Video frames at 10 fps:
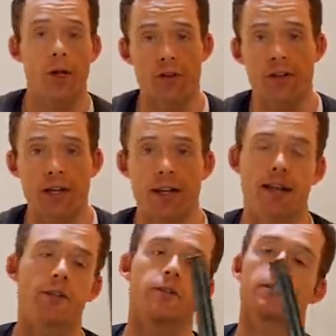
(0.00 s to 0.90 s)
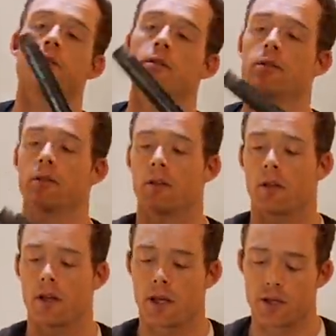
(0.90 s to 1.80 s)
one of your T-connectors
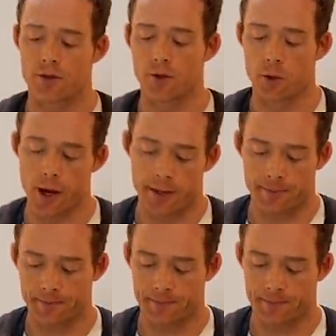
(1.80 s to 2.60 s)
and screw them on.